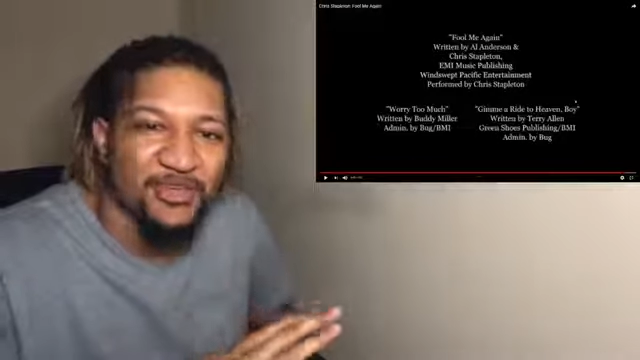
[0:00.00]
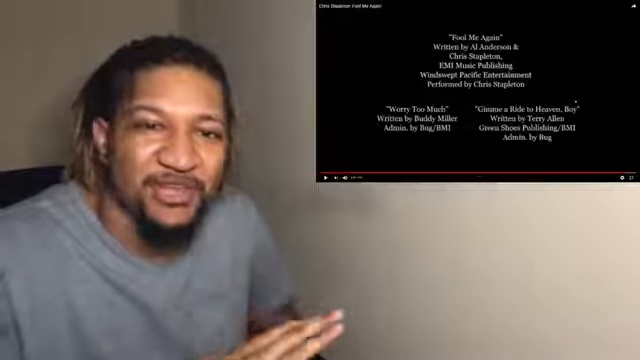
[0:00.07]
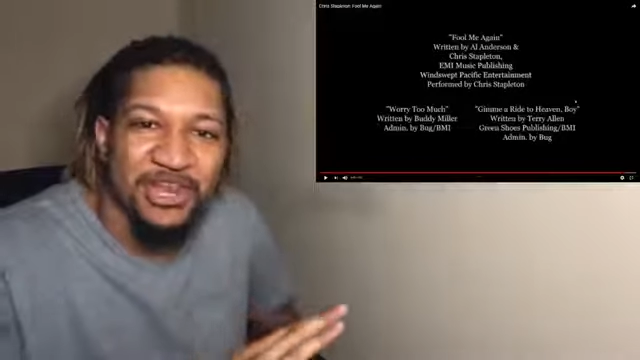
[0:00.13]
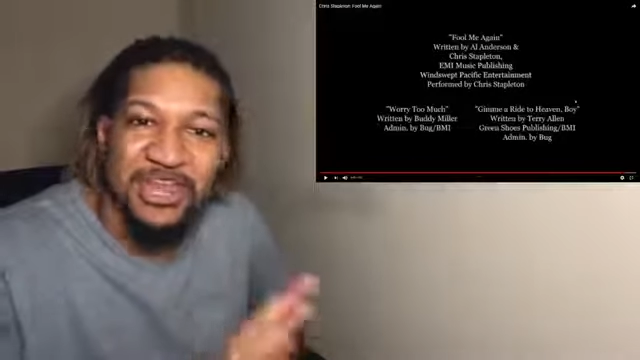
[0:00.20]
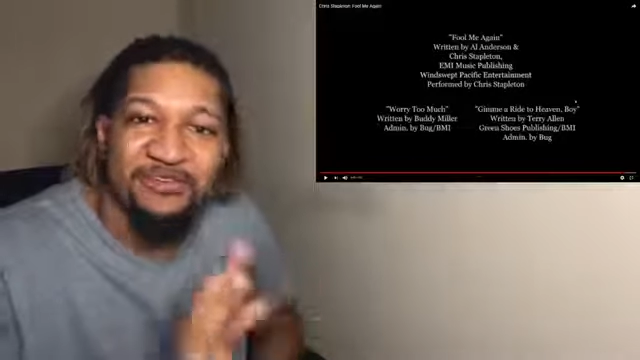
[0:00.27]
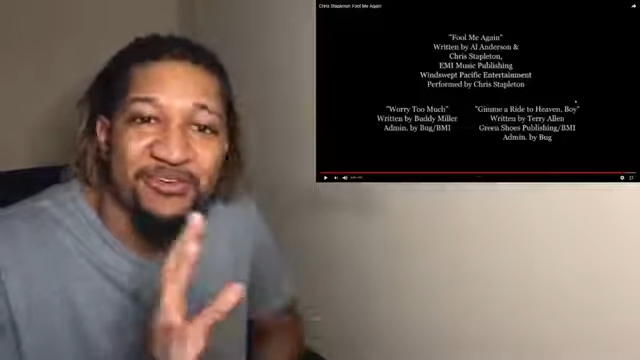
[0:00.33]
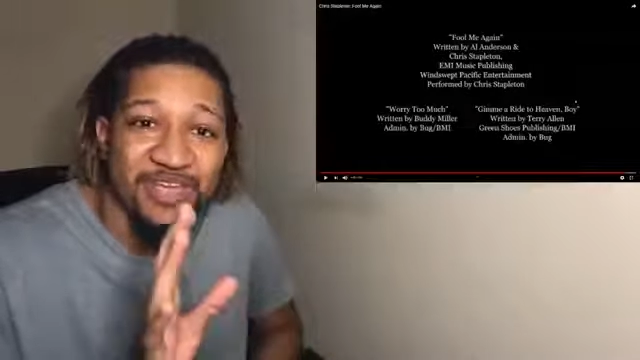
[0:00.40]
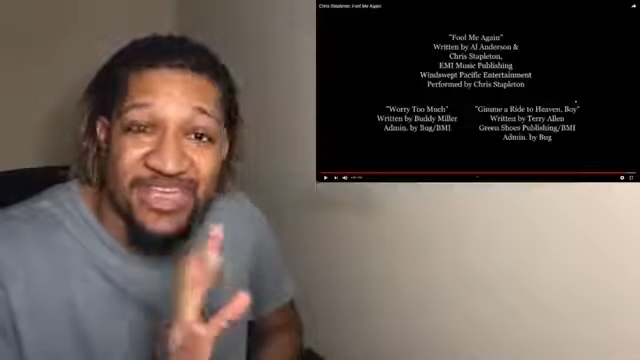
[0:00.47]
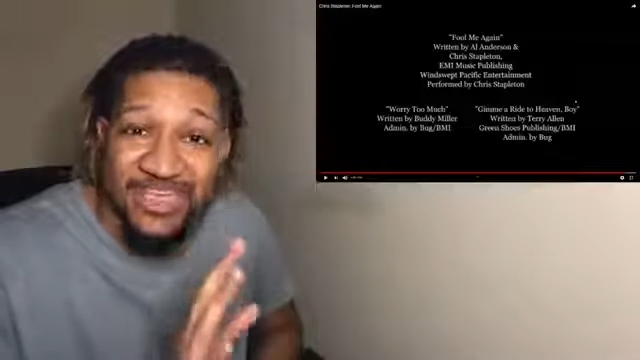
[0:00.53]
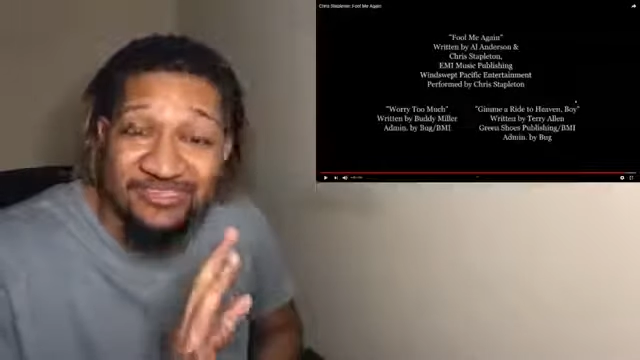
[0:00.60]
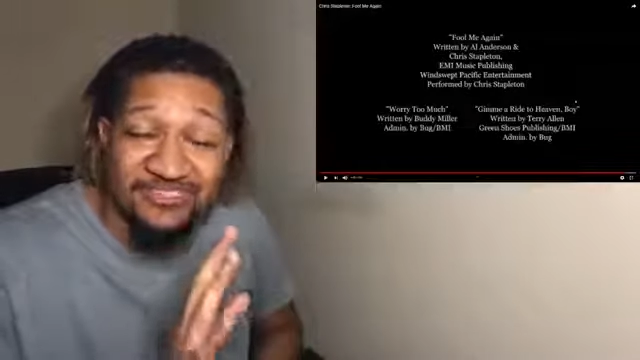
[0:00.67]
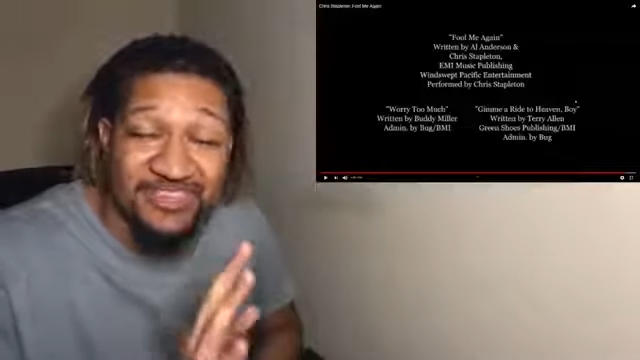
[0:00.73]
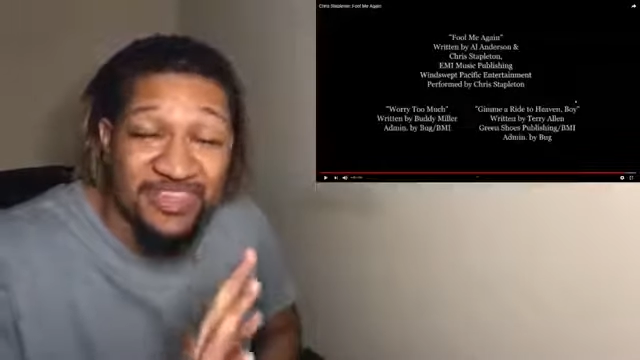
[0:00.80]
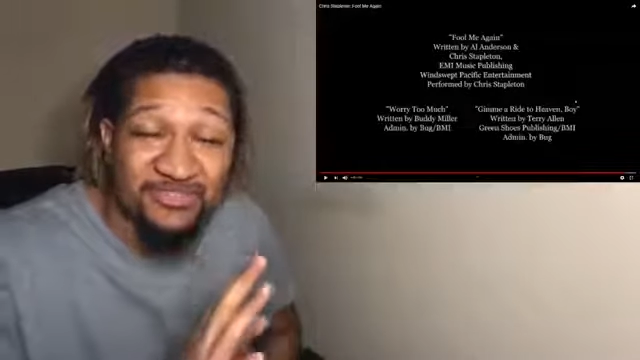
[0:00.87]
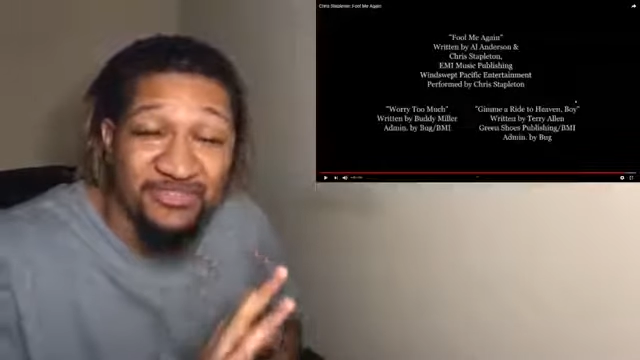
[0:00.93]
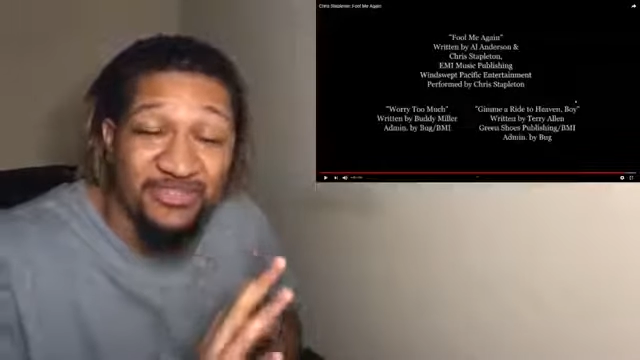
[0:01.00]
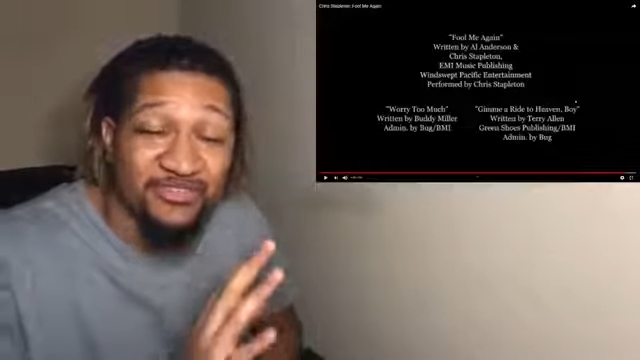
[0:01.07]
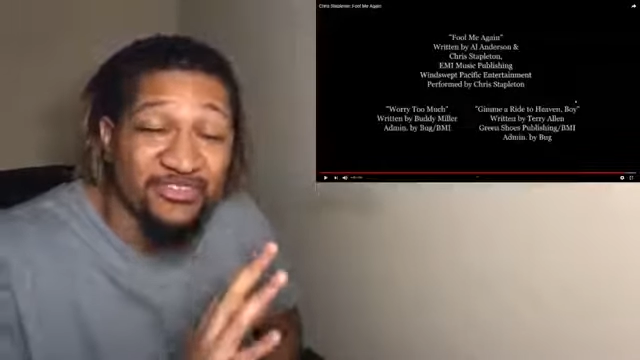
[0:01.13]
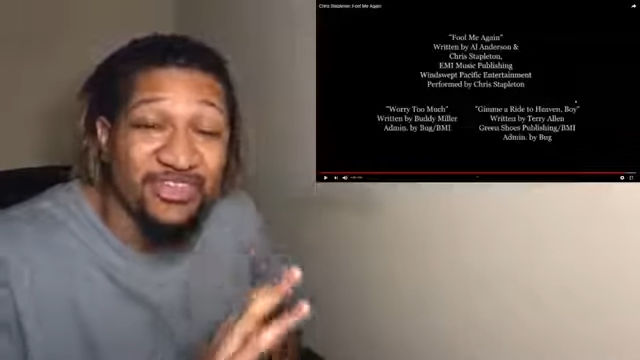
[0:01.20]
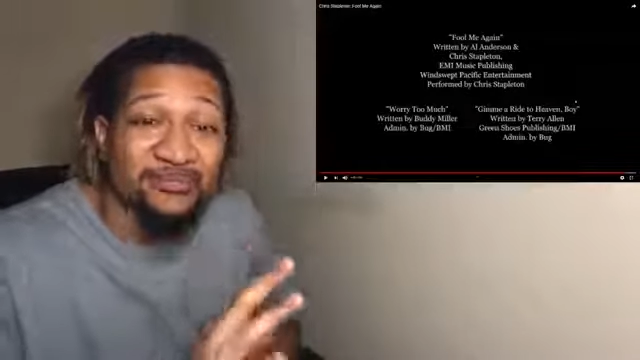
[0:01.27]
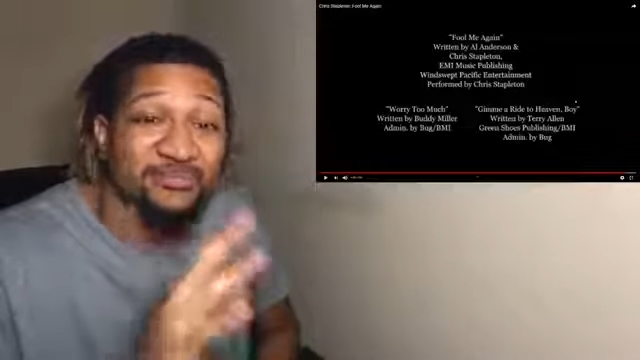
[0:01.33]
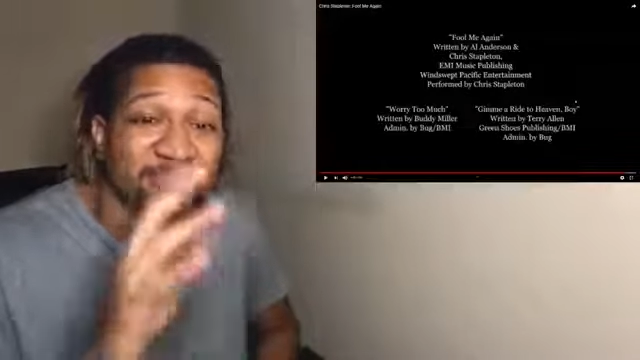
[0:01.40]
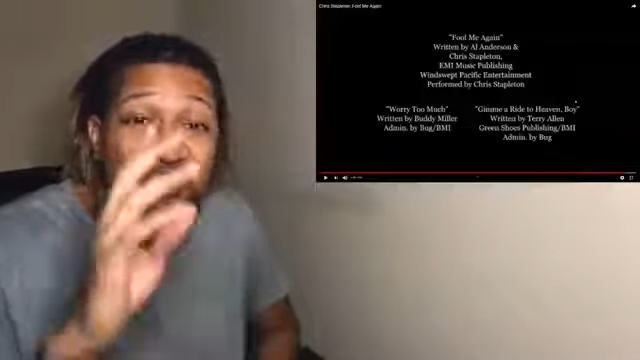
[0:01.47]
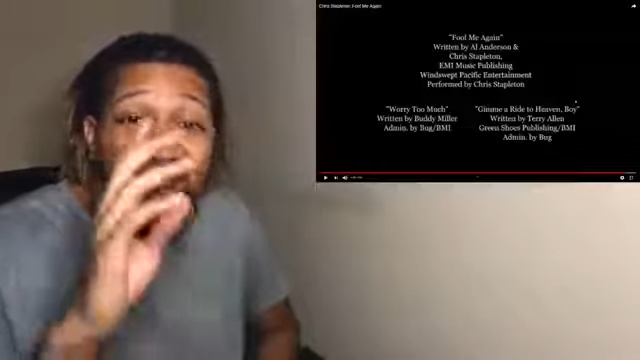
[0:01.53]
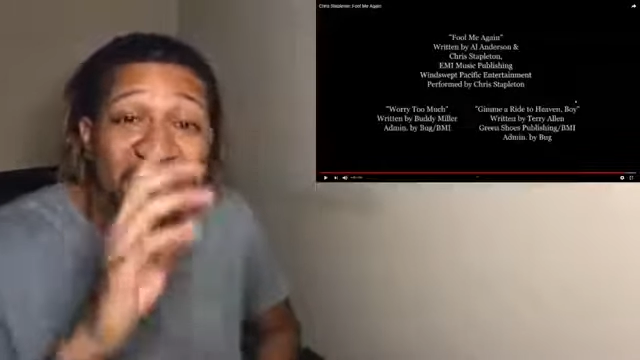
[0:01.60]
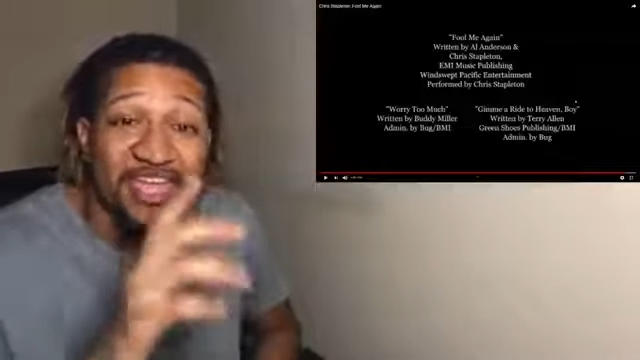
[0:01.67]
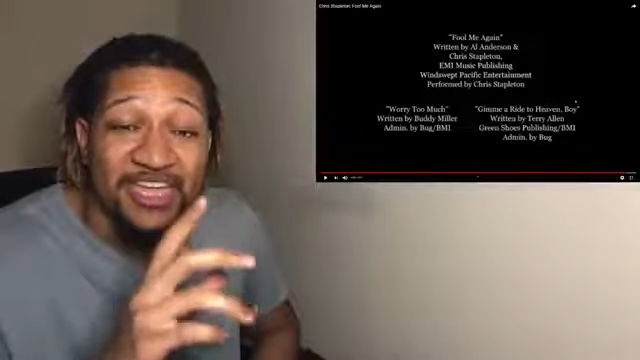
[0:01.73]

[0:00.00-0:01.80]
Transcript: never guessed that was Chris Stapleton.